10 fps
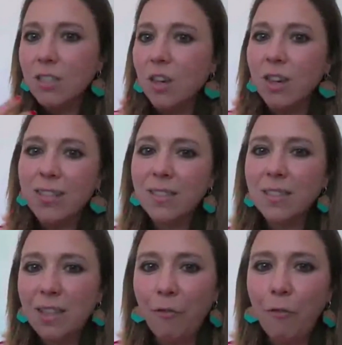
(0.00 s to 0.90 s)
so it's
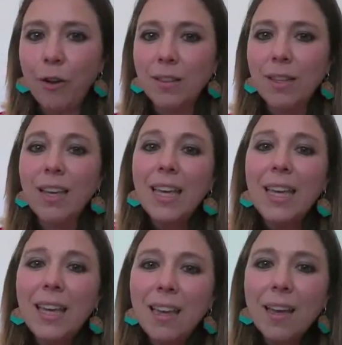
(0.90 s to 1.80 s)
different.
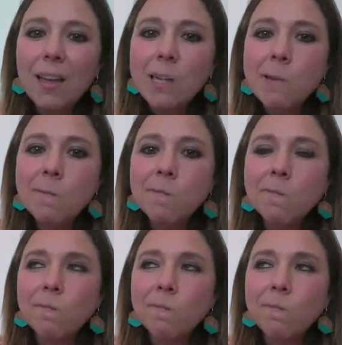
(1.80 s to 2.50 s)
Here